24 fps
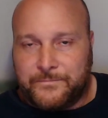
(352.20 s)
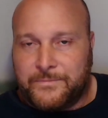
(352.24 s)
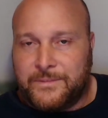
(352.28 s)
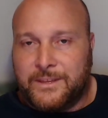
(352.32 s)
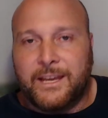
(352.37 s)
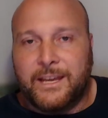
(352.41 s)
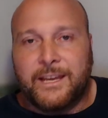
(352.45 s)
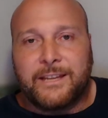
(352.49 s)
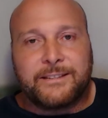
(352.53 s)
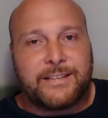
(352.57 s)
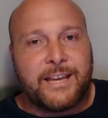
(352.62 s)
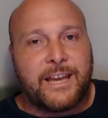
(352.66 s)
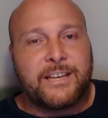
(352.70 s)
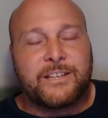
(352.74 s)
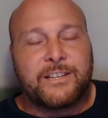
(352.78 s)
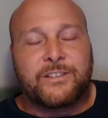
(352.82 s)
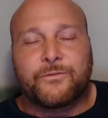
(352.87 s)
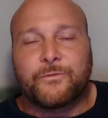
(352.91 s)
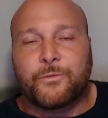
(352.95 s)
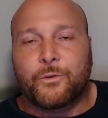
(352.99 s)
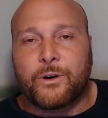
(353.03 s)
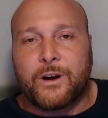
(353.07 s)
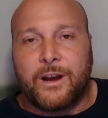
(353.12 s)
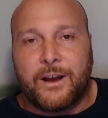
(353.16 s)
it takes
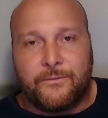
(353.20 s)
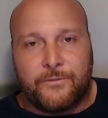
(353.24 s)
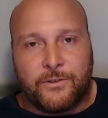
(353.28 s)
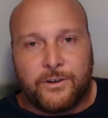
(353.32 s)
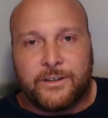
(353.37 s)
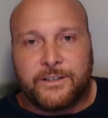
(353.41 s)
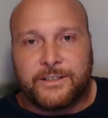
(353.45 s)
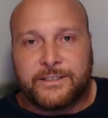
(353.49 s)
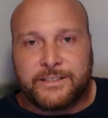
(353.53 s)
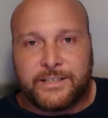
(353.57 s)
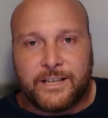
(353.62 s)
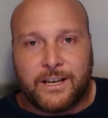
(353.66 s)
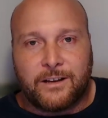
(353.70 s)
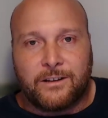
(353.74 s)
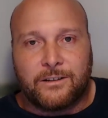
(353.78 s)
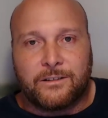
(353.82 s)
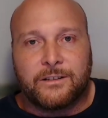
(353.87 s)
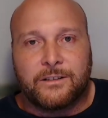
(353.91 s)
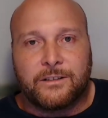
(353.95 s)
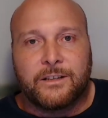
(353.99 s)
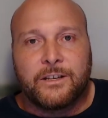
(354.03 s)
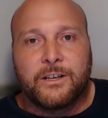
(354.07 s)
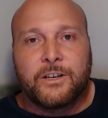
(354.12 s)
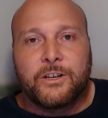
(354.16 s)
forever to sell.
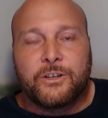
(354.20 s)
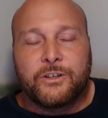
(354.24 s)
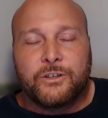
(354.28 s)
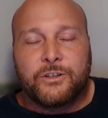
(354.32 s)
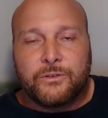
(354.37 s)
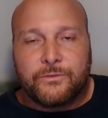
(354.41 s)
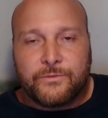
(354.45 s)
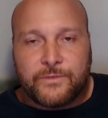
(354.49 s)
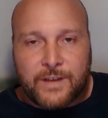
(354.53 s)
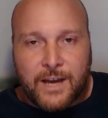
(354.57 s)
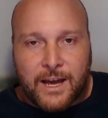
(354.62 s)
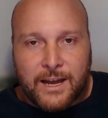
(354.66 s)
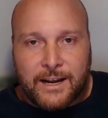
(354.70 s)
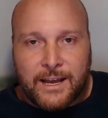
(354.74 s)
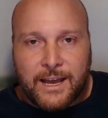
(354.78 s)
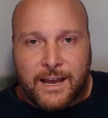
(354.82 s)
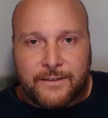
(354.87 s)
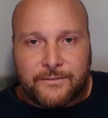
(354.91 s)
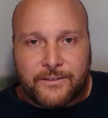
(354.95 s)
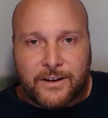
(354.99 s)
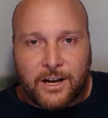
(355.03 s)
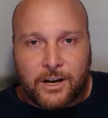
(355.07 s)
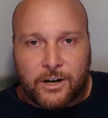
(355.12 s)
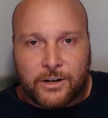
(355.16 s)
You've got to have
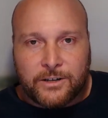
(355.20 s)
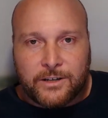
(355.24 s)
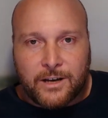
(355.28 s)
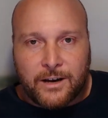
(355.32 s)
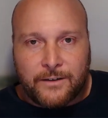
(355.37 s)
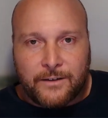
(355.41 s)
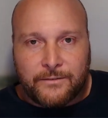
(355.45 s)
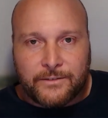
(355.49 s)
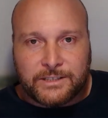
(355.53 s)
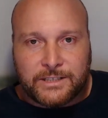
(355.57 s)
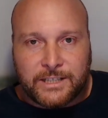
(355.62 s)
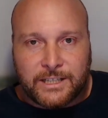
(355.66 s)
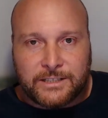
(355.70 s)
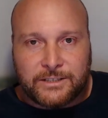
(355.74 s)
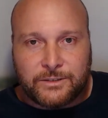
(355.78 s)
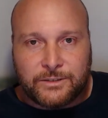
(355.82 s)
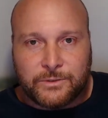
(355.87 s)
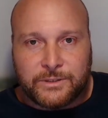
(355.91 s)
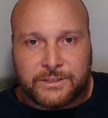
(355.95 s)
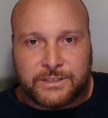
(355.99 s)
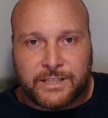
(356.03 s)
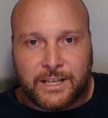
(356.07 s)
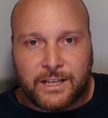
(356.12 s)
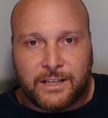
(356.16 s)
hard conversation with
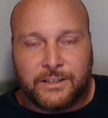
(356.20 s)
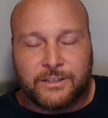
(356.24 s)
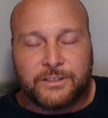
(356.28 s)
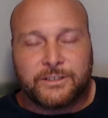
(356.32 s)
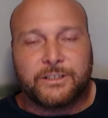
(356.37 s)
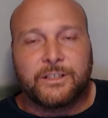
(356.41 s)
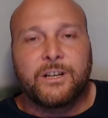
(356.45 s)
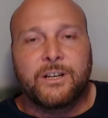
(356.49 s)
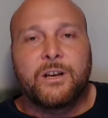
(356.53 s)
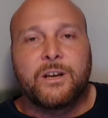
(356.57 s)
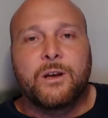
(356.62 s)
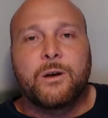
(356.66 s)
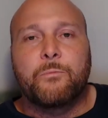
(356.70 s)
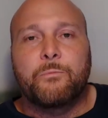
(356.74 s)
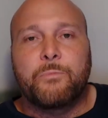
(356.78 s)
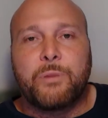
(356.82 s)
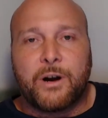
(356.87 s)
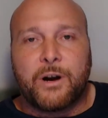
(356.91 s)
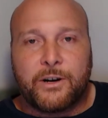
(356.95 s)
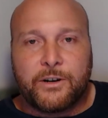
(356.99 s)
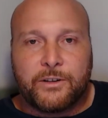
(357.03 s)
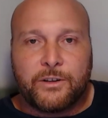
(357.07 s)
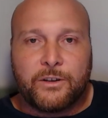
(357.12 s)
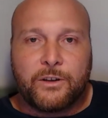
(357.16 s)
sellers.
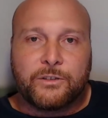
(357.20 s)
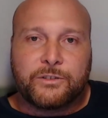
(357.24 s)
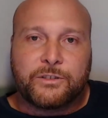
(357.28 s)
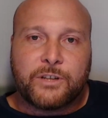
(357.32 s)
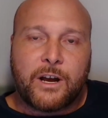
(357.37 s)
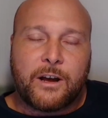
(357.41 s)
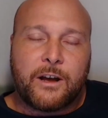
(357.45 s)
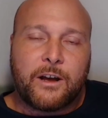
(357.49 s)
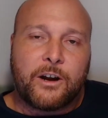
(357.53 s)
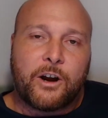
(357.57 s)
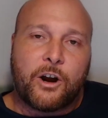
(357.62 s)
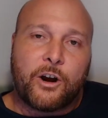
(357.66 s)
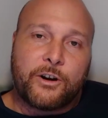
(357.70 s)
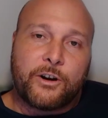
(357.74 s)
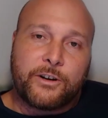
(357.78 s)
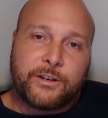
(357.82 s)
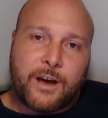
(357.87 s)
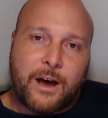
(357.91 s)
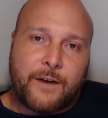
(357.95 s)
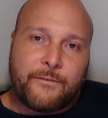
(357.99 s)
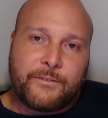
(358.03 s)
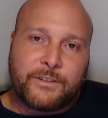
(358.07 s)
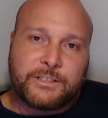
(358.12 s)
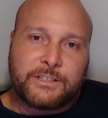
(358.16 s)
Part of those hard
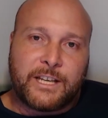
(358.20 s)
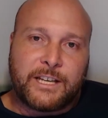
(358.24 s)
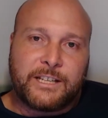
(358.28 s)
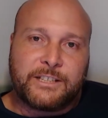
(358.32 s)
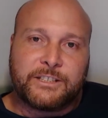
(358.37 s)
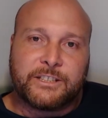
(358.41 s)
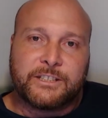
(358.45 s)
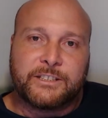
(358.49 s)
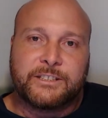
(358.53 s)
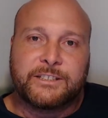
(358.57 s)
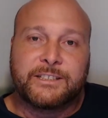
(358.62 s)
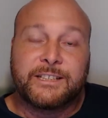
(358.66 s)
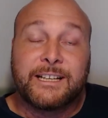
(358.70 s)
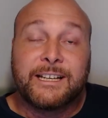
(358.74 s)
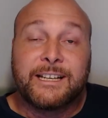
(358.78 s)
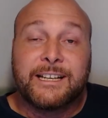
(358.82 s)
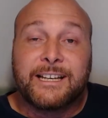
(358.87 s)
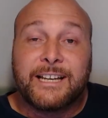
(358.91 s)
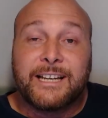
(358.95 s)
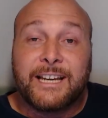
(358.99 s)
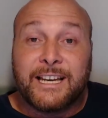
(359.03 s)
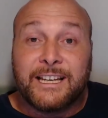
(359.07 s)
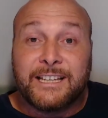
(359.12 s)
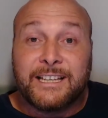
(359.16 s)
conversations
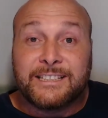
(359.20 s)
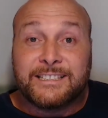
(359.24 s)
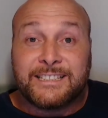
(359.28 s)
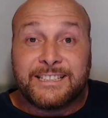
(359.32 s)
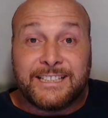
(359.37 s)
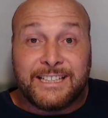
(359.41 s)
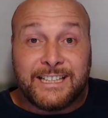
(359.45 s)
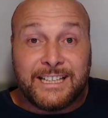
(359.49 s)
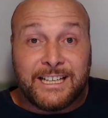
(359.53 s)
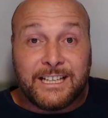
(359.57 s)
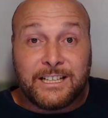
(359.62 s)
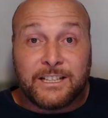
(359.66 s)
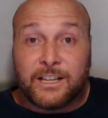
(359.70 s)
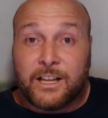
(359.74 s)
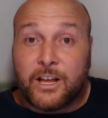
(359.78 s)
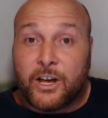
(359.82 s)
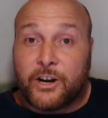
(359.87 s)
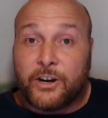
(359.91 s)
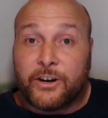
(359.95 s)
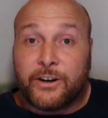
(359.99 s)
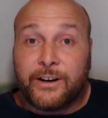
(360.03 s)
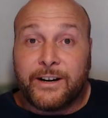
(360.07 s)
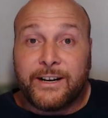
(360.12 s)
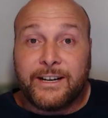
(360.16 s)
is
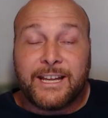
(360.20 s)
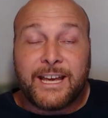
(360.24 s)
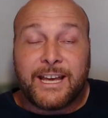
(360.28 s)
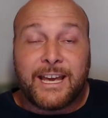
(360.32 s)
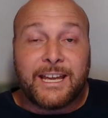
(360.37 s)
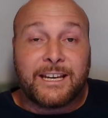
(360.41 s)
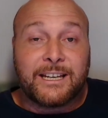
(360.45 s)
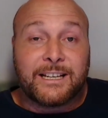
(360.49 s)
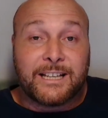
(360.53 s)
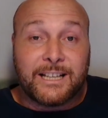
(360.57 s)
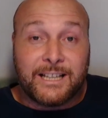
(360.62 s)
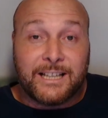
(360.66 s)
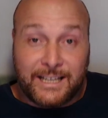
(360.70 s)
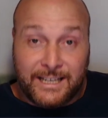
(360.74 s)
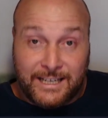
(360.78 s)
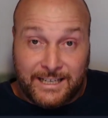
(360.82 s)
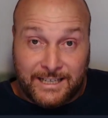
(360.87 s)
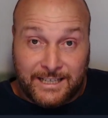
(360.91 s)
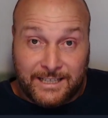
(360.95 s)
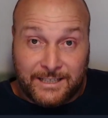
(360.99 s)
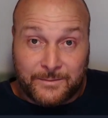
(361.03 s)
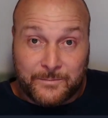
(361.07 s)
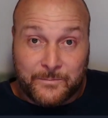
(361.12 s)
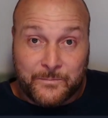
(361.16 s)
decluttering and
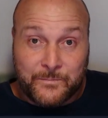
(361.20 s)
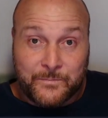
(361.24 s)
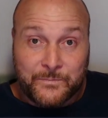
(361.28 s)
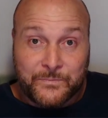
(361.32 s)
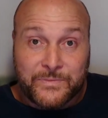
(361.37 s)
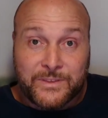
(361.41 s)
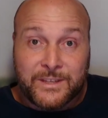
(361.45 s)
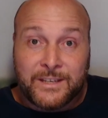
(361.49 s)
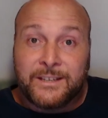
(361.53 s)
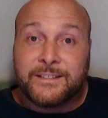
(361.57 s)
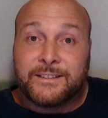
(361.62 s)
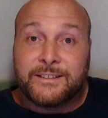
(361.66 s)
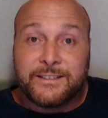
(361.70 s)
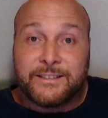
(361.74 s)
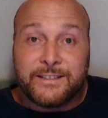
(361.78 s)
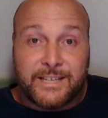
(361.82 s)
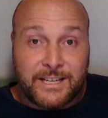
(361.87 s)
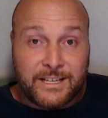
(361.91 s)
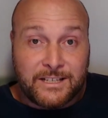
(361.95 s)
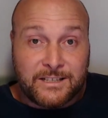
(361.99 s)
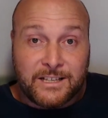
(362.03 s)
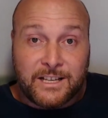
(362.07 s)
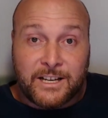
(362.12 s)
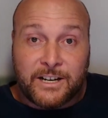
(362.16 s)
cleaning.
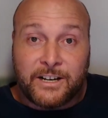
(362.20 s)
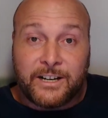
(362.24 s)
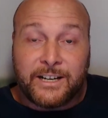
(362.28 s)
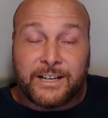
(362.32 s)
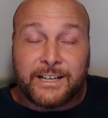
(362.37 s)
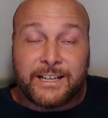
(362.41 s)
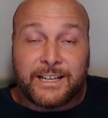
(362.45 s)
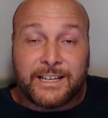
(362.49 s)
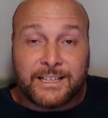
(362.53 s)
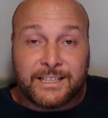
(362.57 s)
Decluttering and